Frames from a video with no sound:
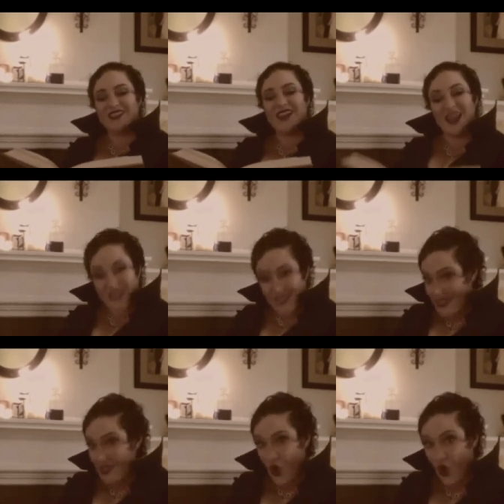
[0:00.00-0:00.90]
and
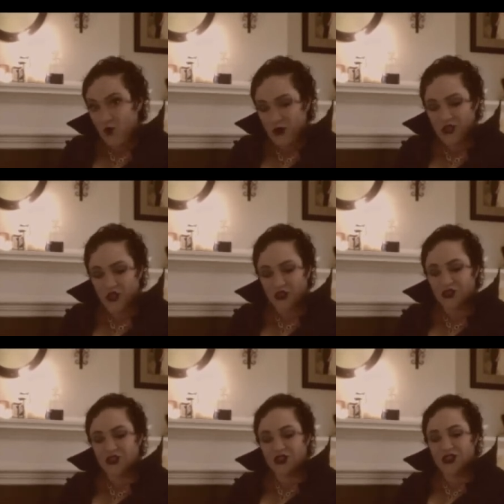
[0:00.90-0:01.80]
in open
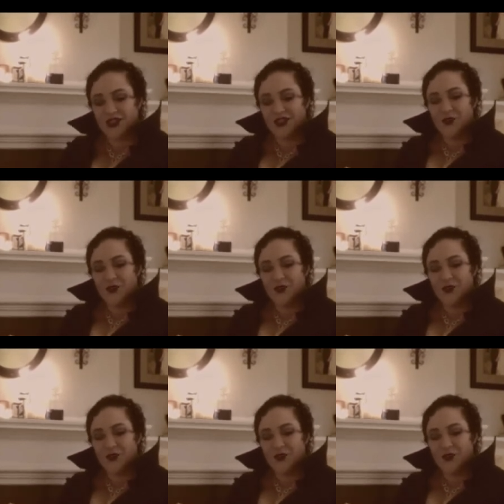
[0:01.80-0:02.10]
church,